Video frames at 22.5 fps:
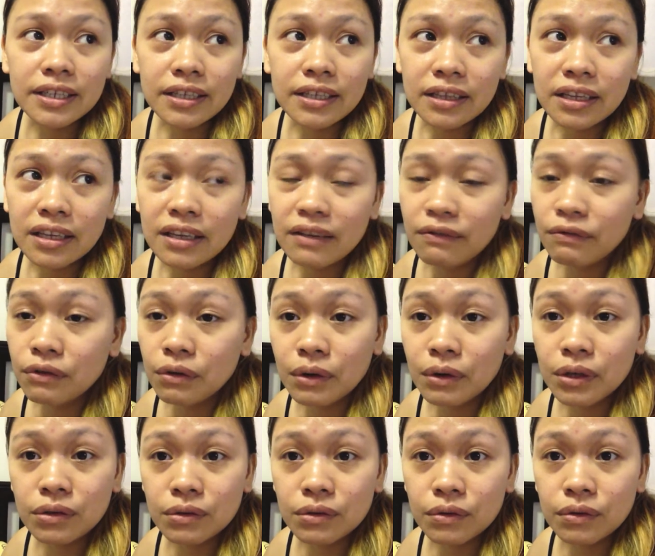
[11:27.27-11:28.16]
And then, if you
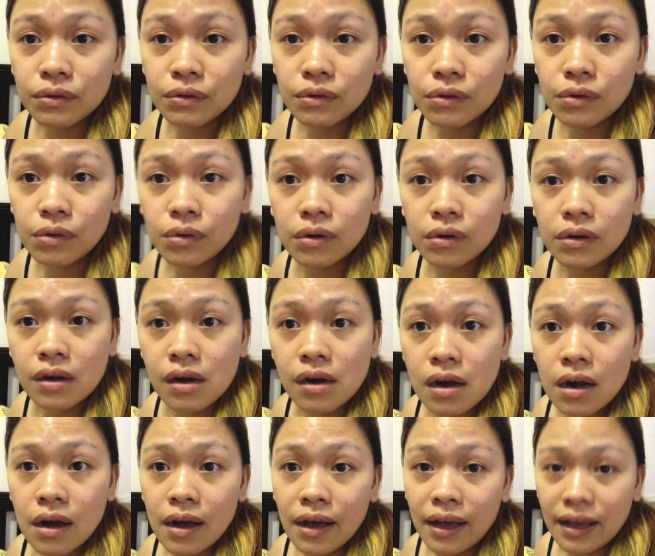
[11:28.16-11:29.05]
want to
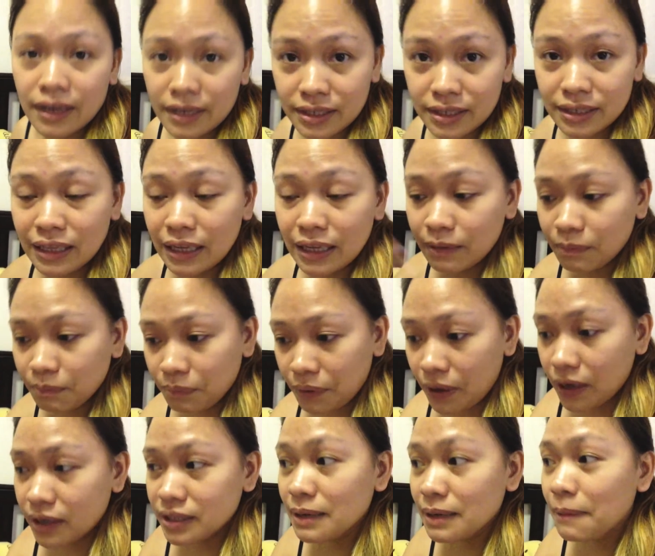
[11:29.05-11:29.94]
extend
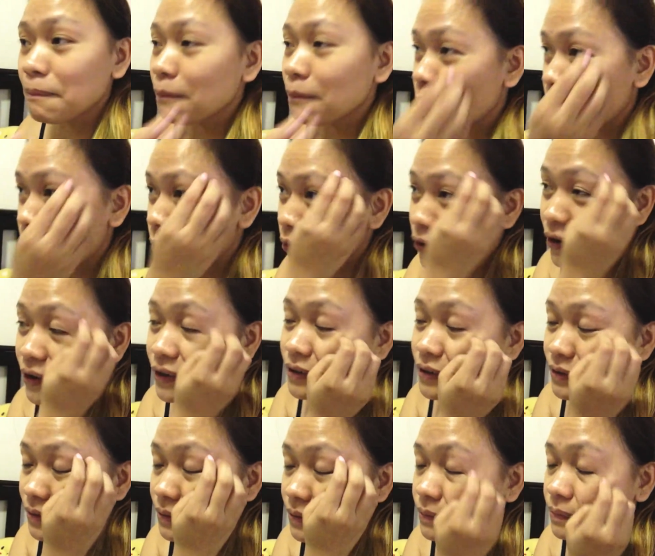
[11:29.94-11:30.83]
pa some more,
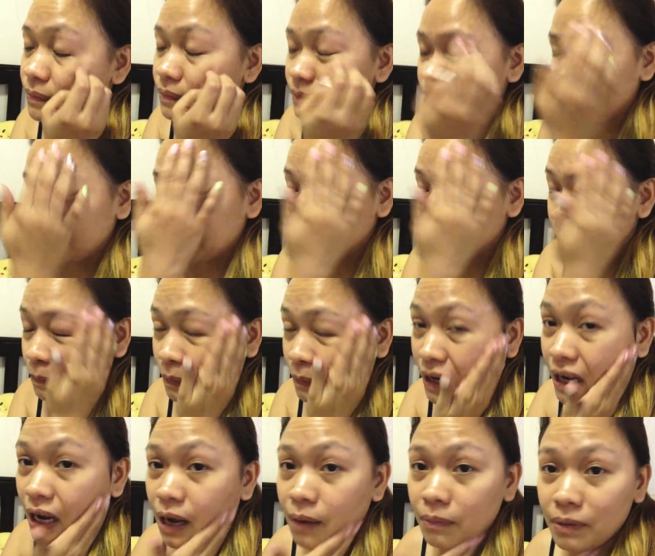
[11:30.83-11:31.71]

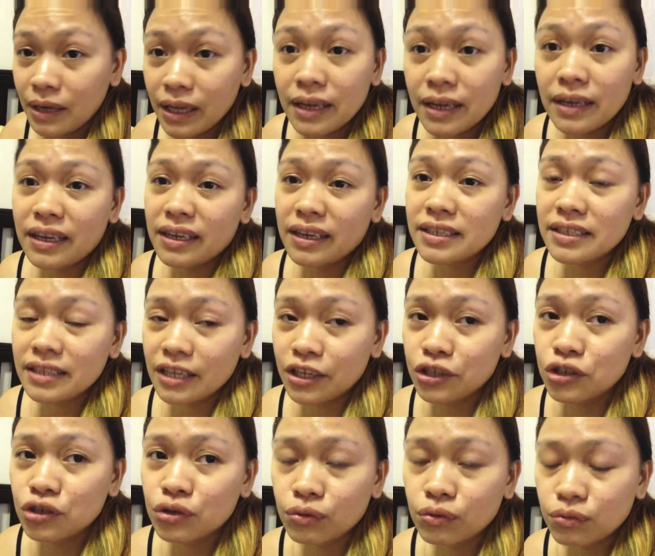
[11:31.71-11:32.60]
mag-apply ka na
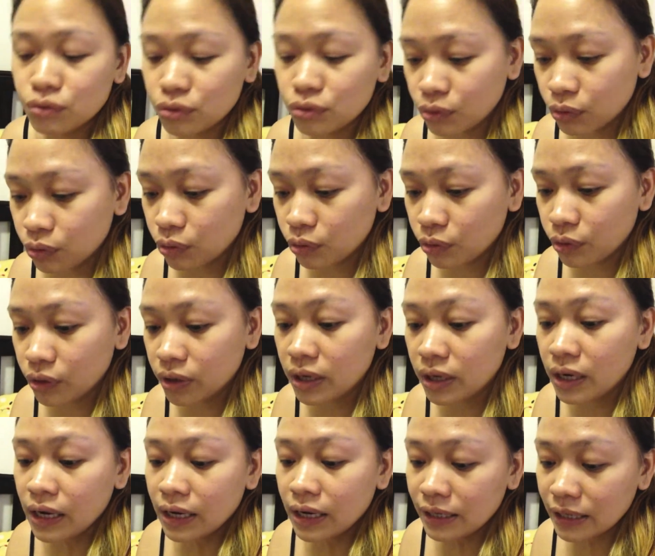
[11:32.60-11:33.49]
extension. So,
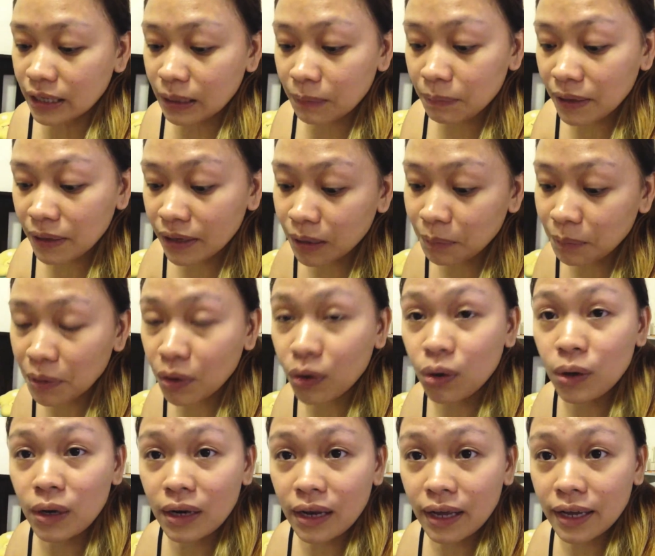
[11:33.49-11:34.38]
nag-apply kami
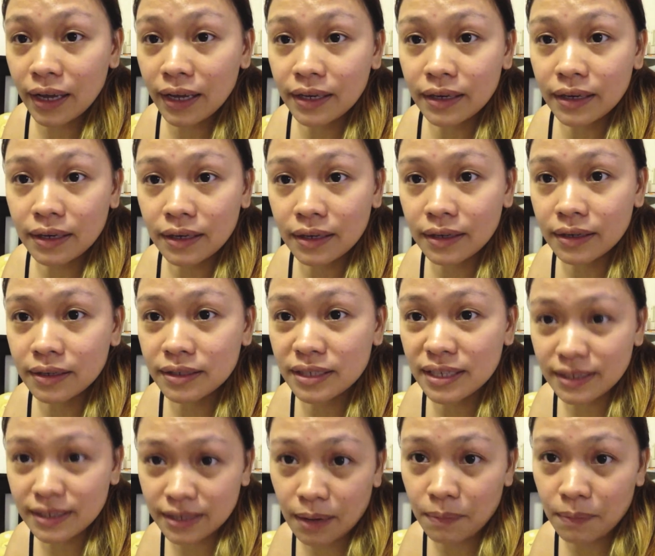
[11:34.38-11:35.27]
online.
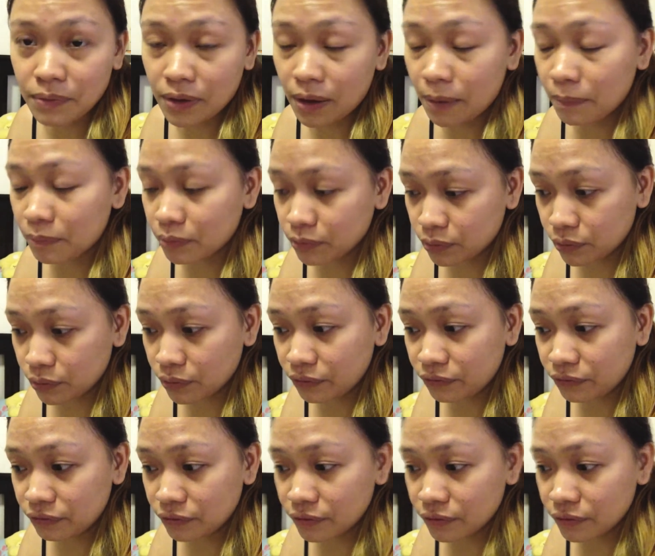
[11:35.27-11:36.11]
Si Zeb na-approve.